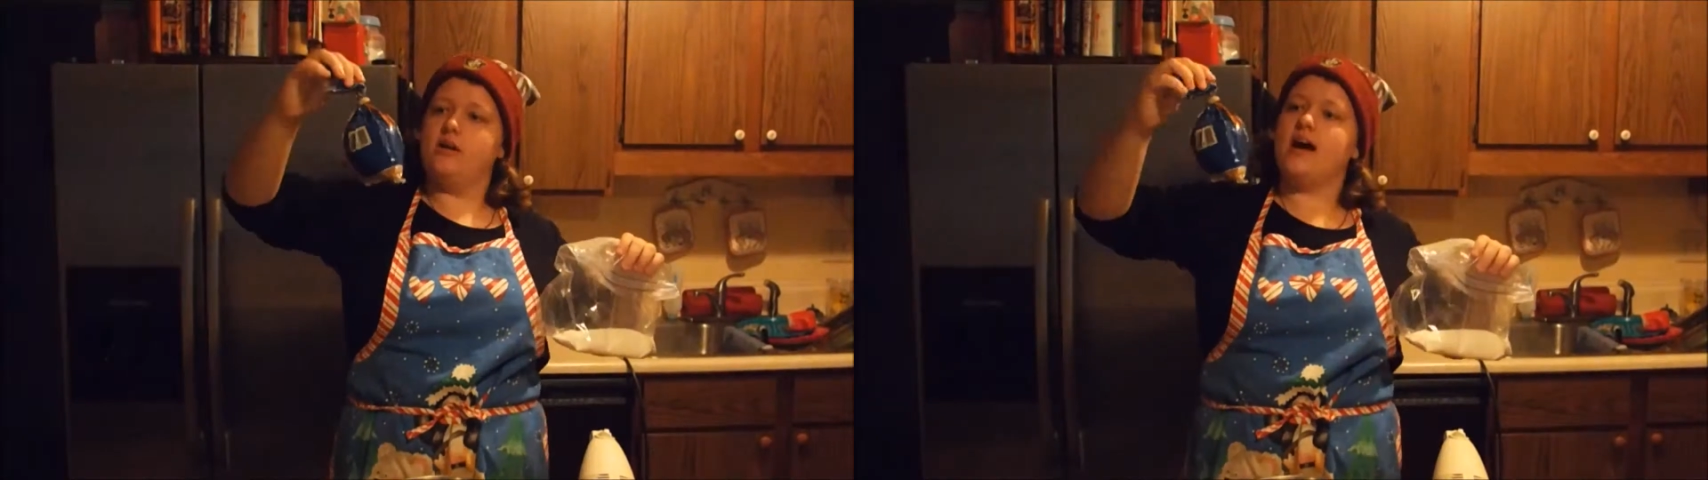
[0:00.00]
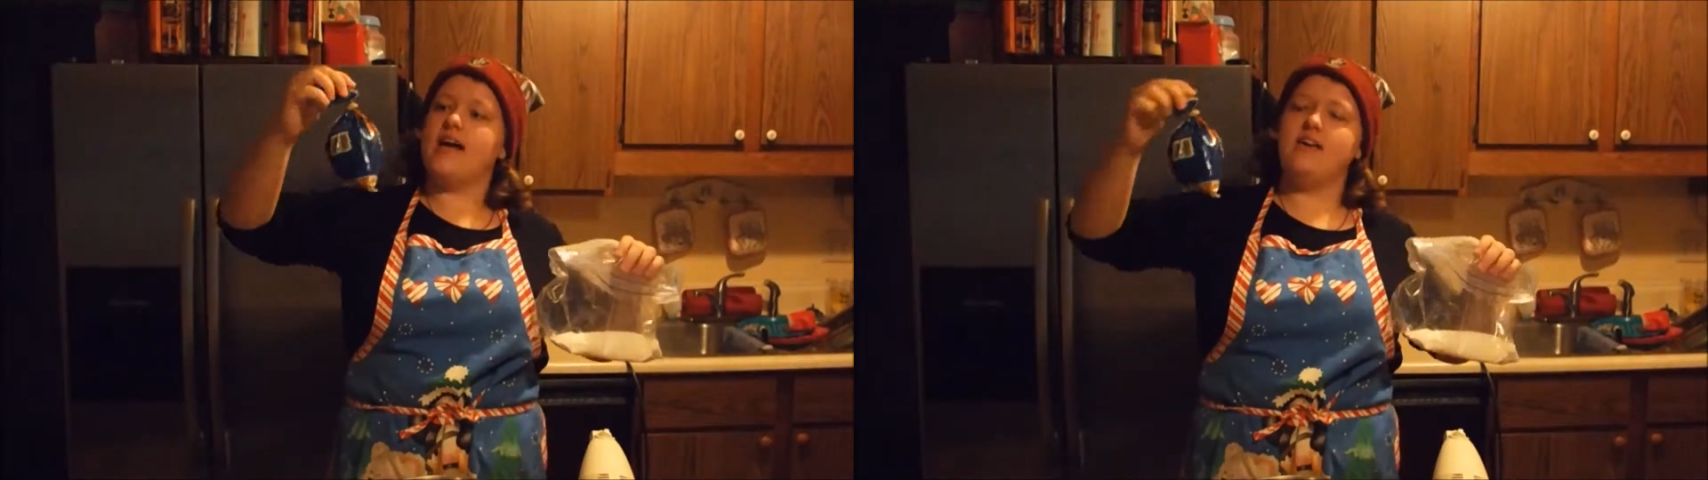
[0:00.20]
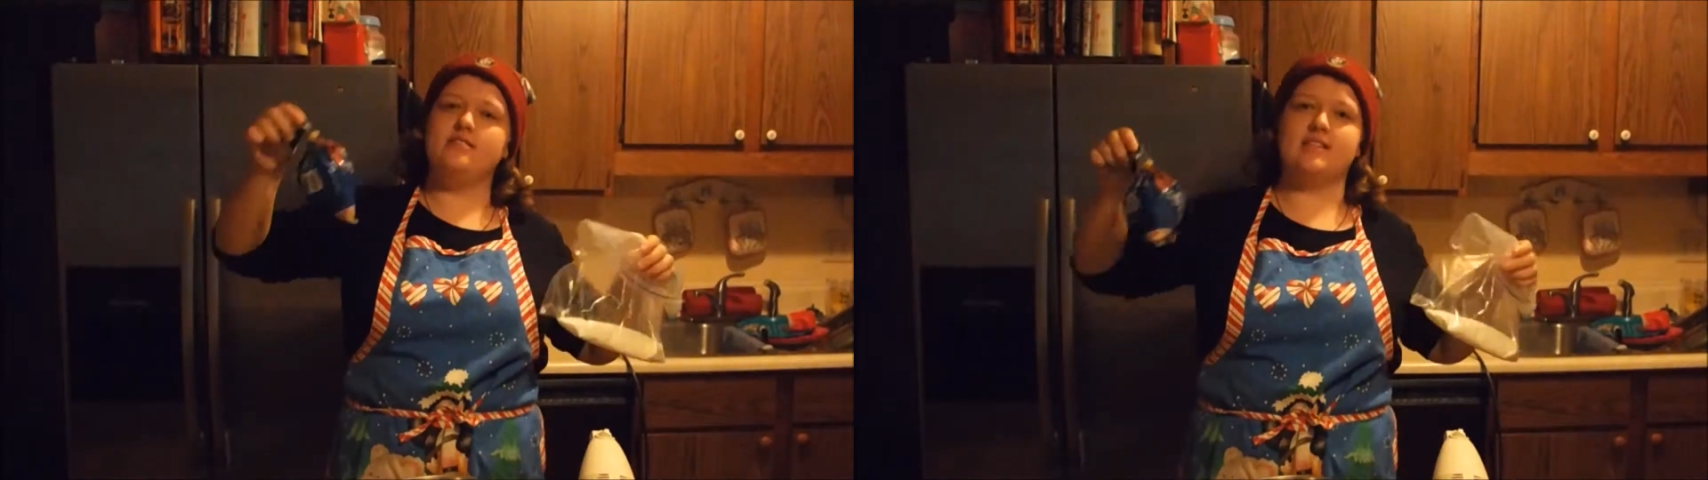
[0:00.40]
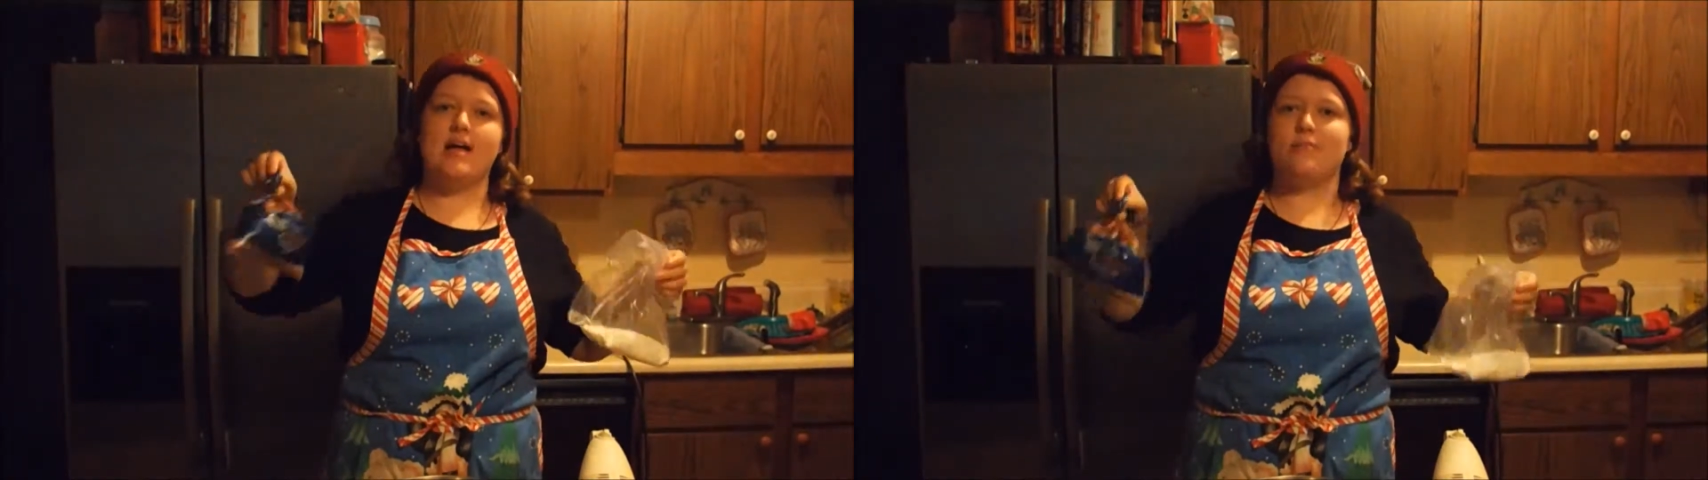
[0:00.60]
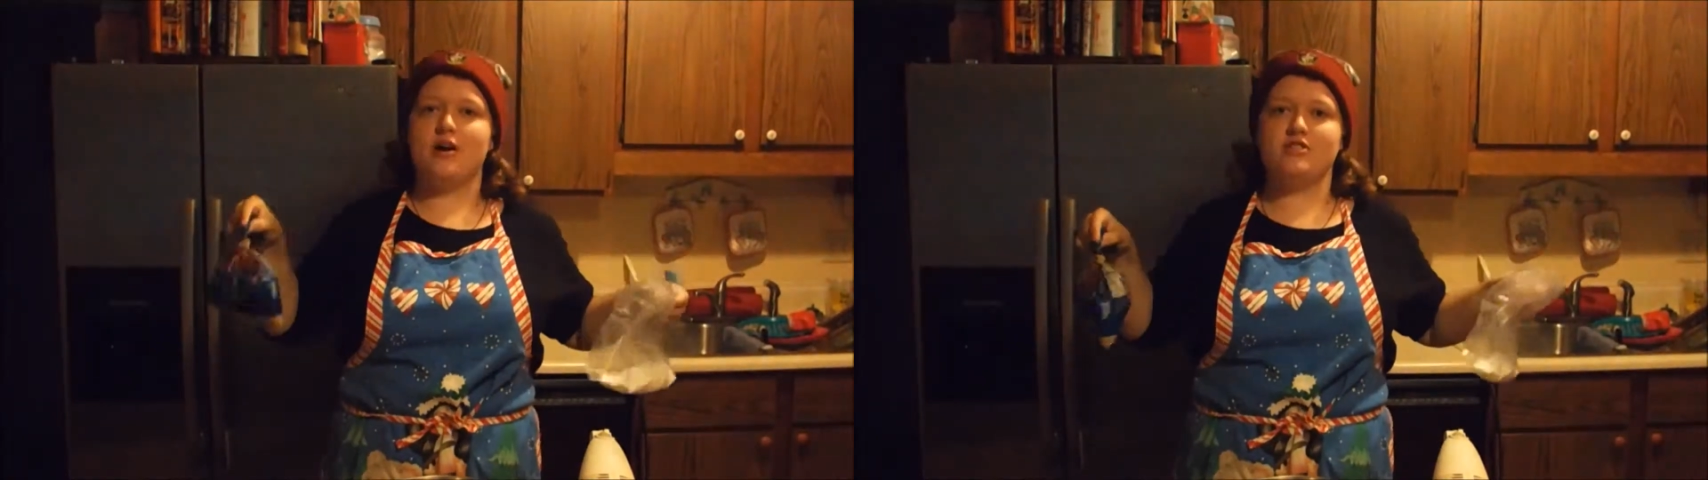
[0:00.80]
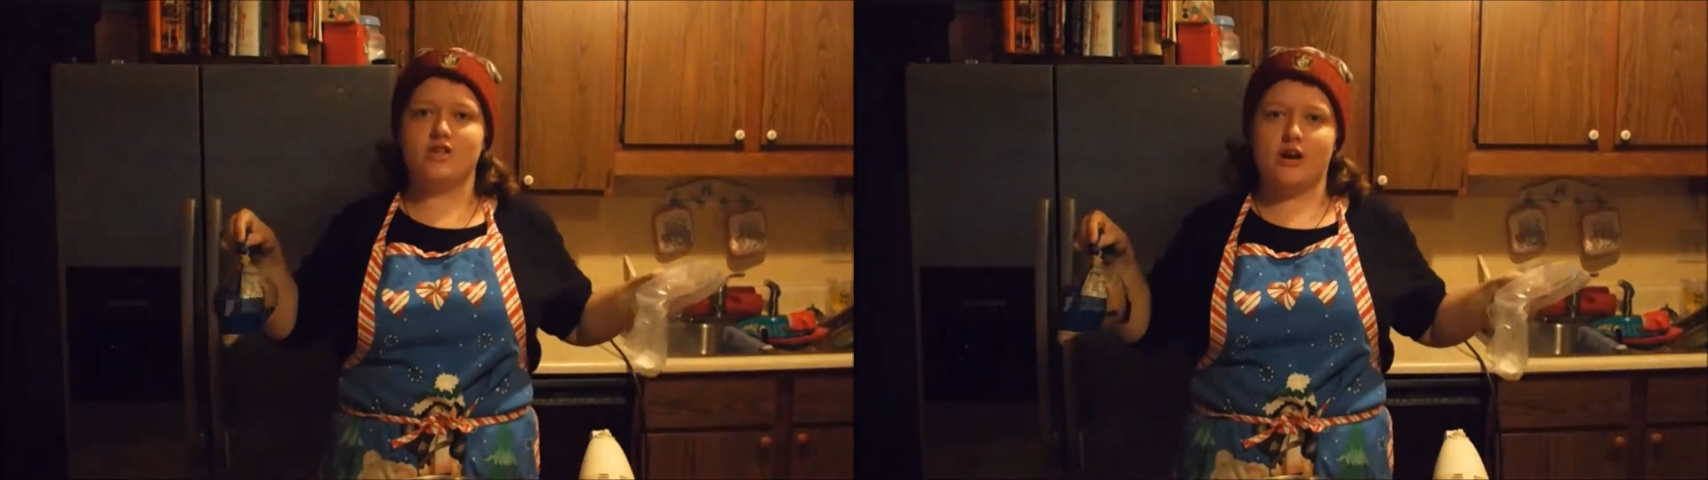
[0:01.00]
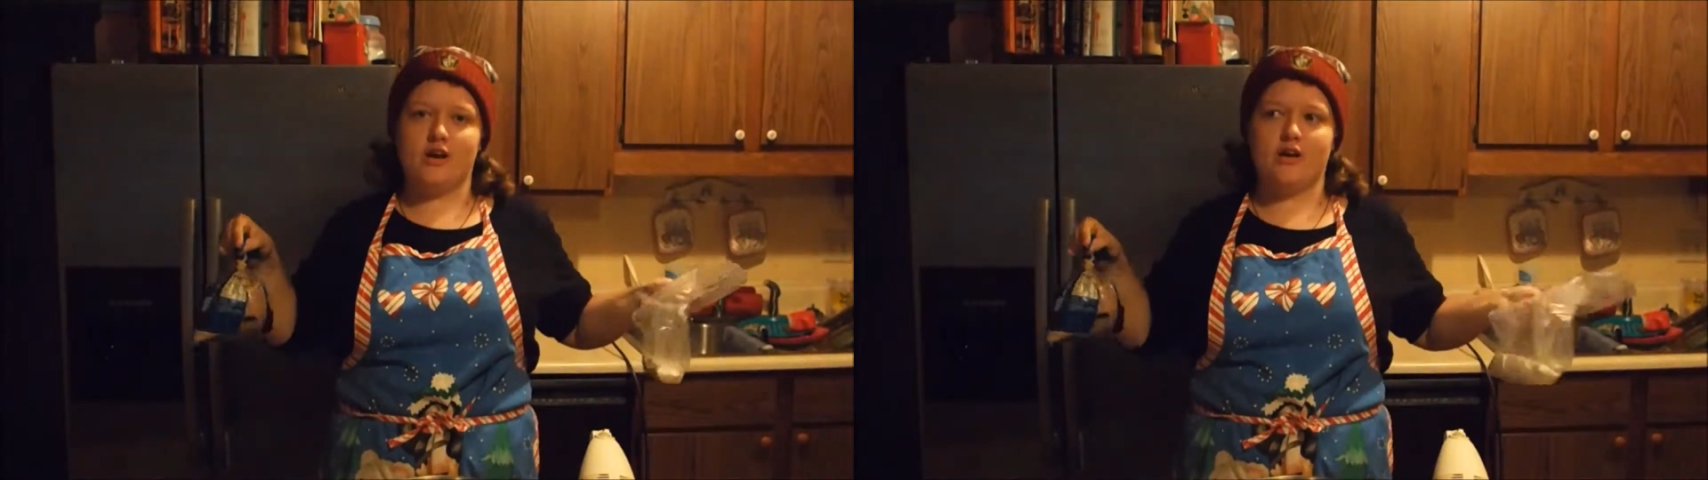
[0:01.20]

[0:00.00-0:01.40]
I use light brown sugar.